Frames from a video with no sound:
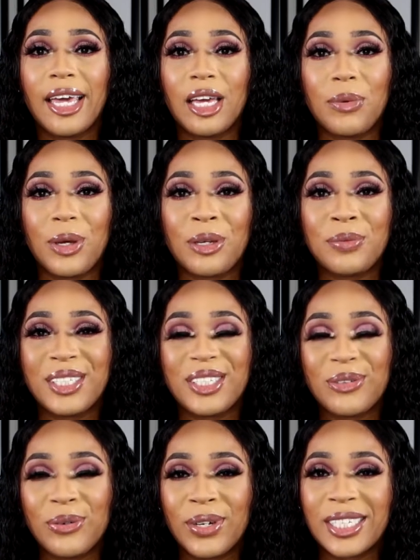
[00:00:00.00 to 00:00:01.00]
Hey
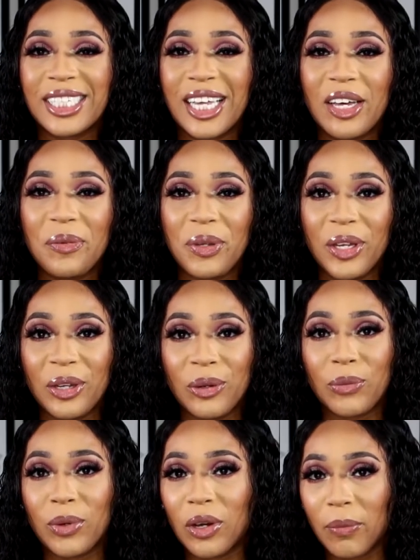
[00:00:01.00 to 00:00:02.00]
babes, what's up
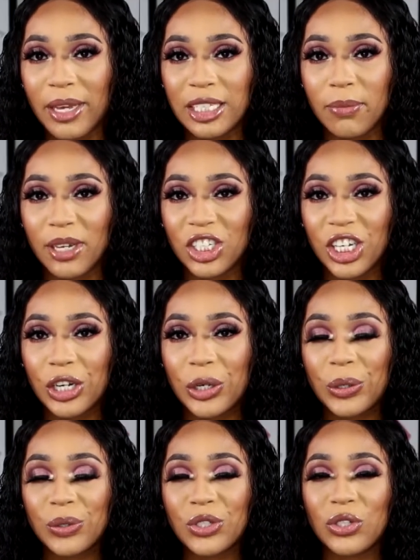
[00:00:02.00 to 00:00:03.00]
and welcome back to my
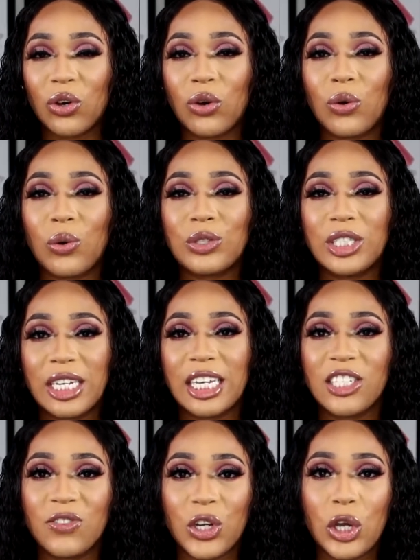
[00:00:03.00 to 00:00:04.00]
channel. So
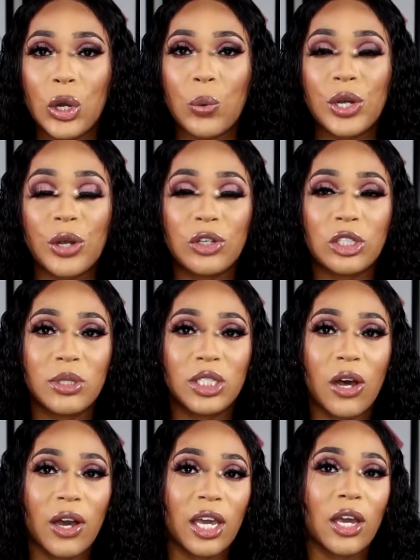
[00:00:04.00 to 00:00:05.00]
today's video we're going to be
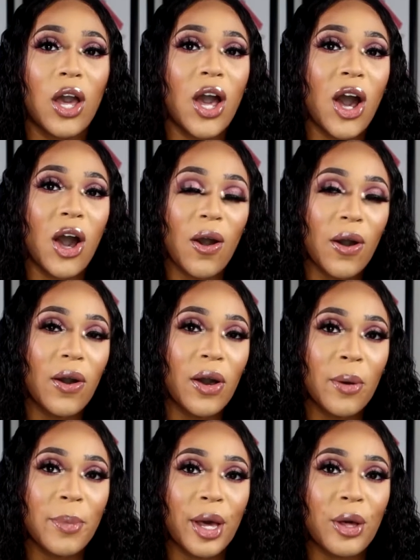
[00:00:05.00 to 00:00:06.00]
talking all
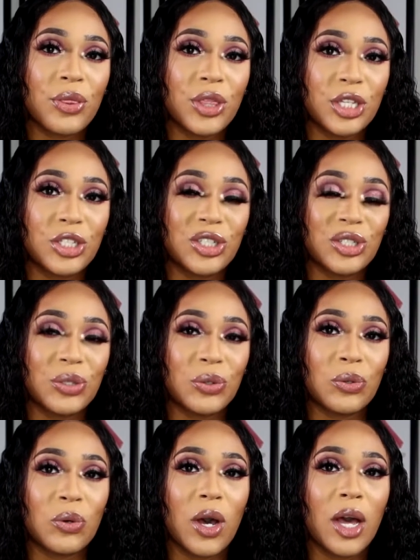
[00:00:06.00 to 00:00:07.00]
about this
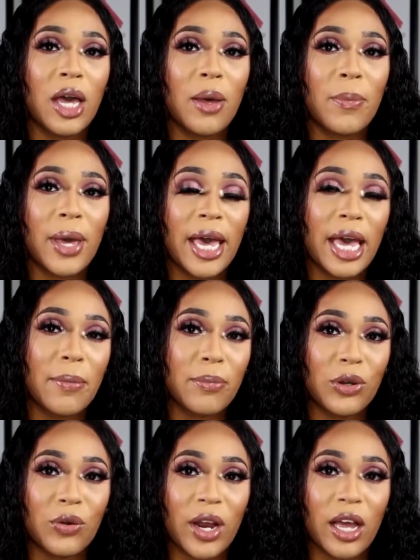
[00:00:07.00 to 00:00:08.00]
new Pat
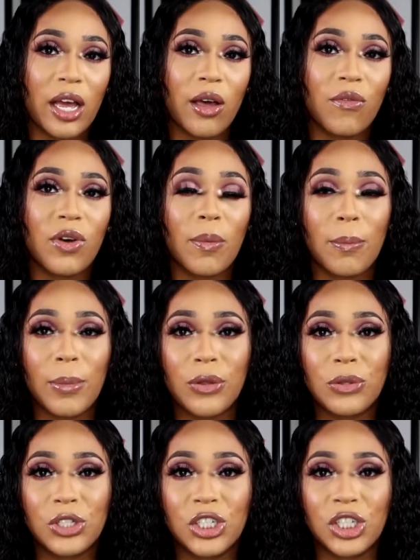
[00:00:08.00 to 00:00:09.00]
McGrath
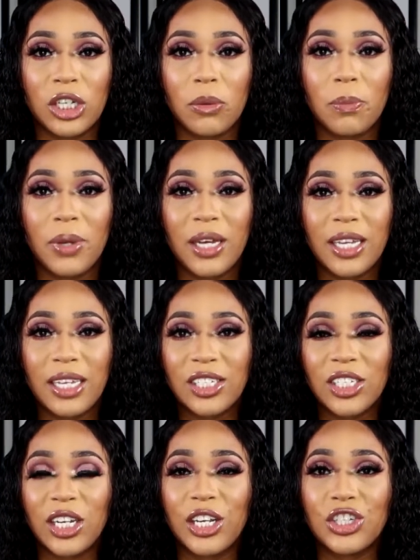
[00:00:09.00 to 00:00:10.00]
Mothership
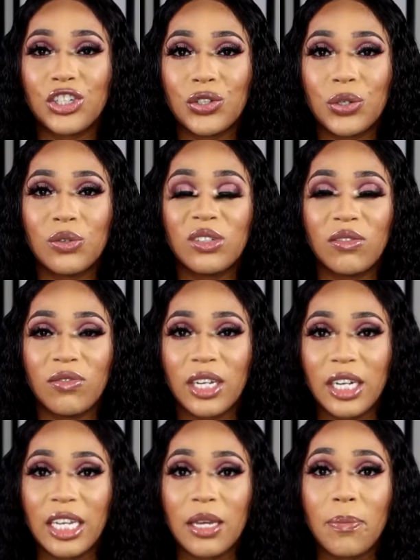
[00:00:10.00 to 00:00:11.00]
Celestial
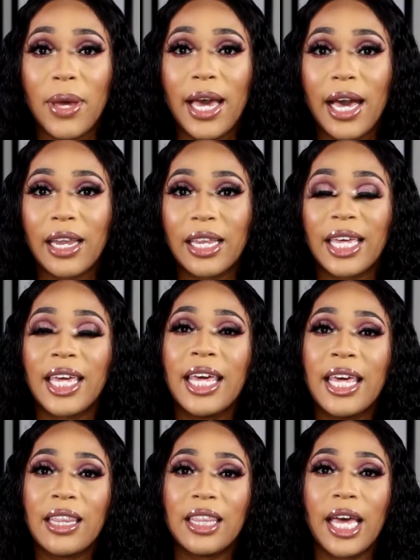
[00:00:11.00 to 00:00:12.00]
Divinity palette
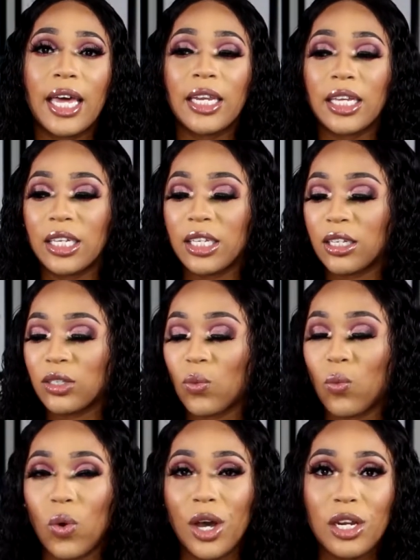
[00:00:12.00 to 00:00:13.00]
that is
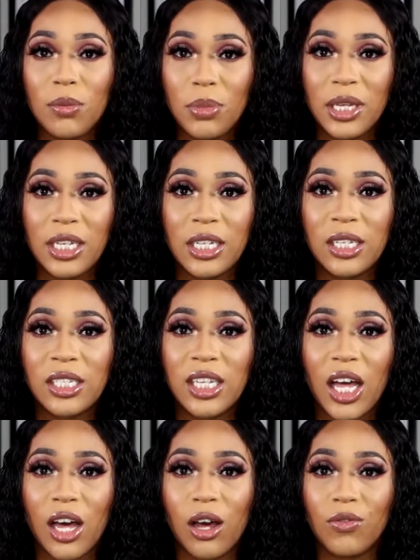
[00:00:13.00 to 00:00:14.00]
one piece
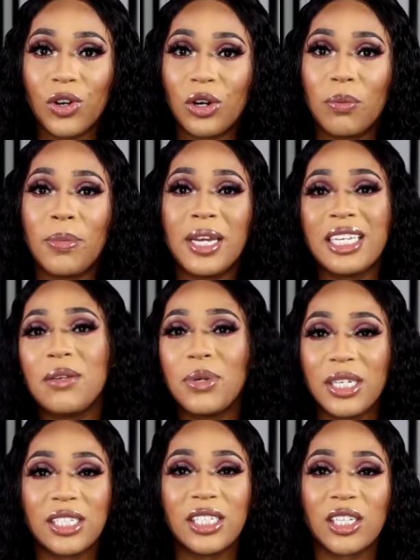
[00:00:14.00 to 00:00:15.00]
of her many
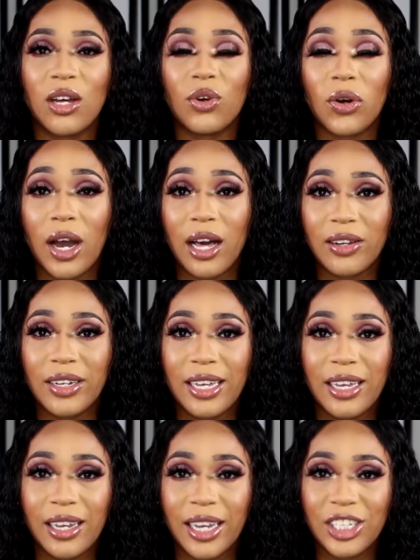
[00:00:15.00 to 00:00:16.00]
pieces of her
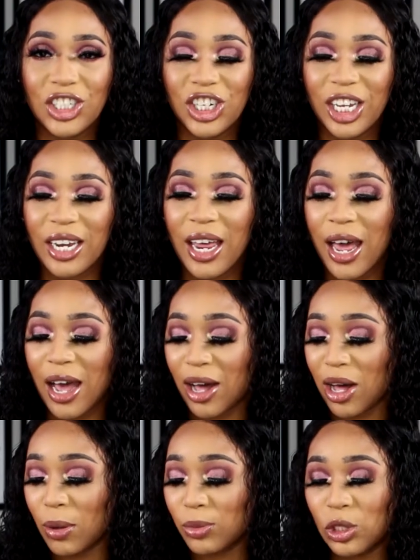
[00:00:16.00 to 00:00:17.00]
holiday collection.
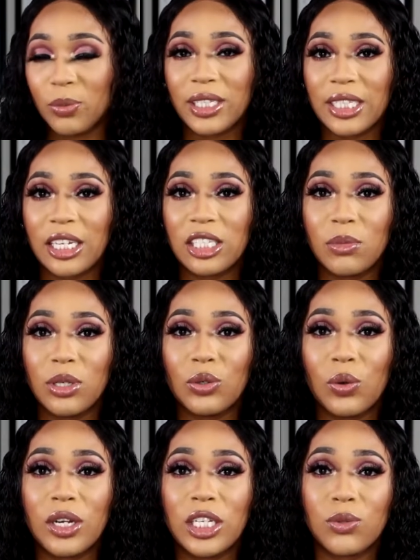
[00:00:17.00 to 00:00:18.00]
Um, I'm super excited to be
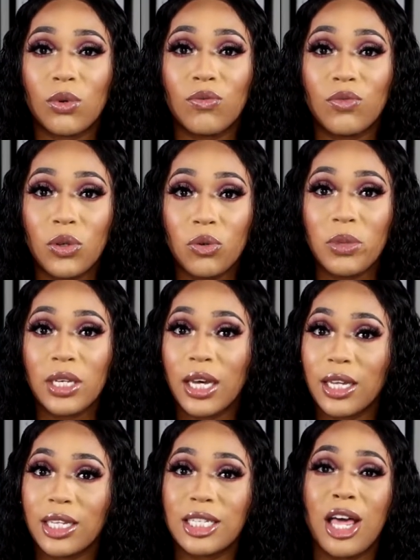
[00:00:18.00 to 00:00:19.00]
doing this review
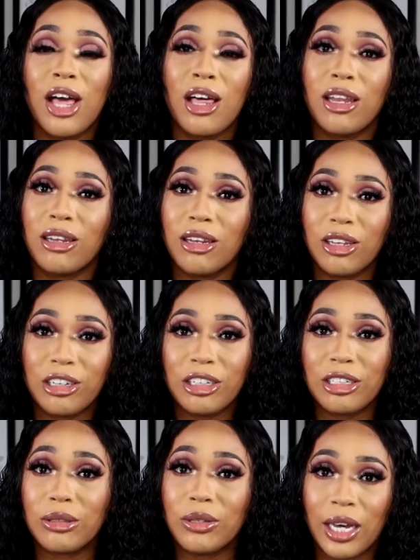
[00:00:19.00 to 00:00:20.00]
because look
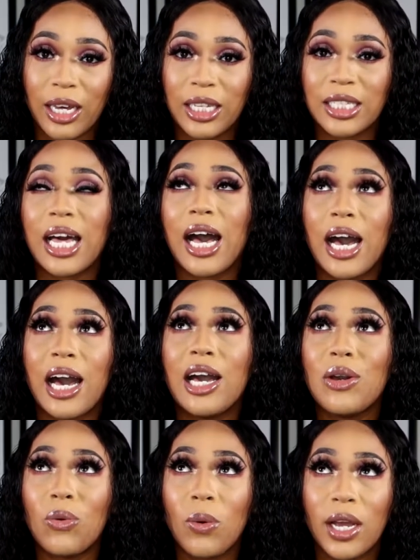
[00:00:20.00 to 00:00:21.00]
you guys
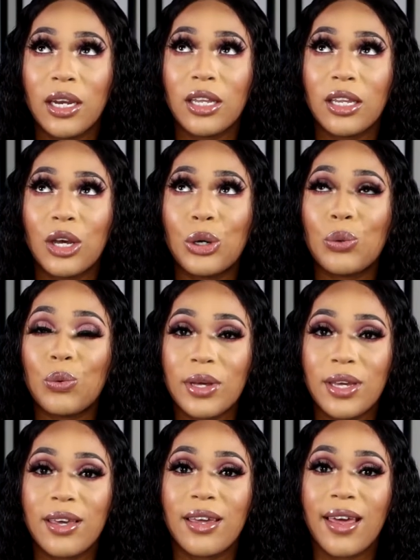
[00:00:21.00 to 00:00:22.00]
I waited a
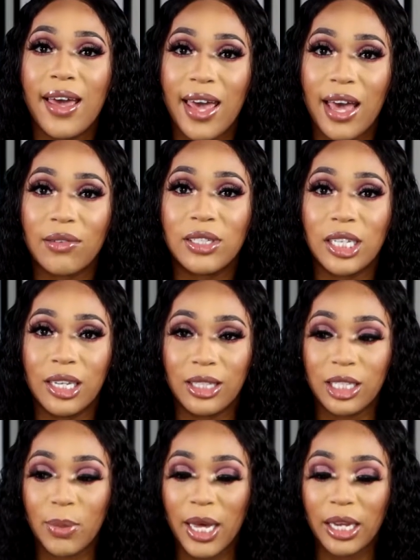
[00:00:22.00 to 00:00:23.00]
week and a half to get
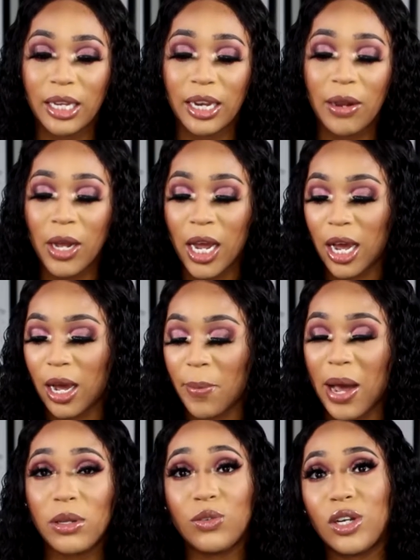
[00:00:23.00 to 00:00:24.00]
this palette.
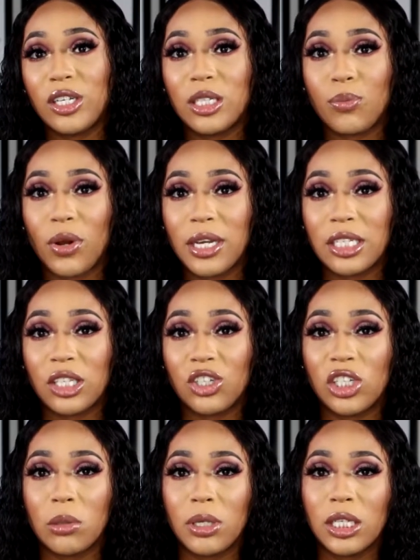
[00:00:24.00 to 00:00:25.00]
Um, I was very surprised that the
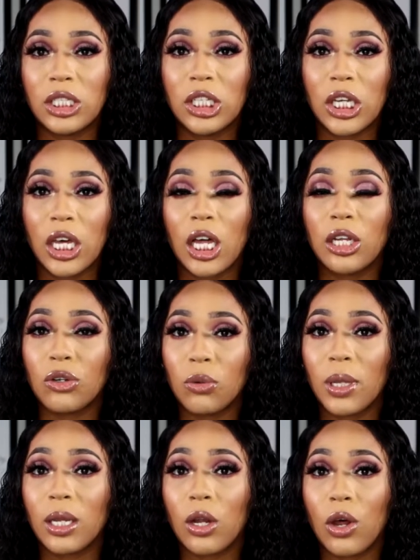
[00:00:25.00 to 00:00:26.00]
shipping took a little
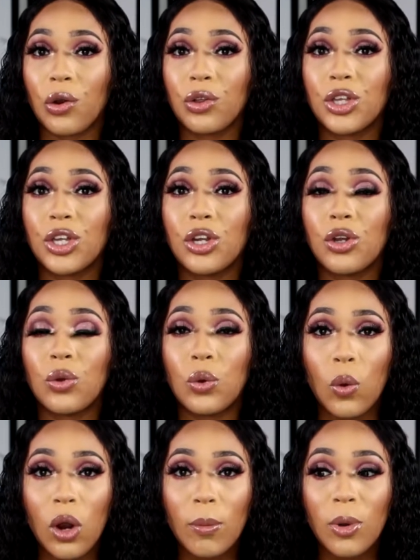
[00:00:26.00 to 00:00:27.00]
bit longer than
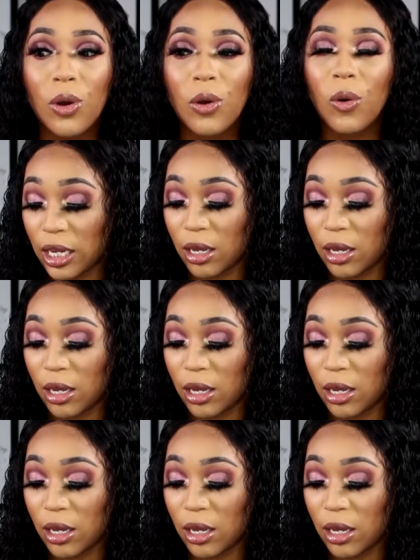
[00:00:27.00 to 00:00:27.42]
normal.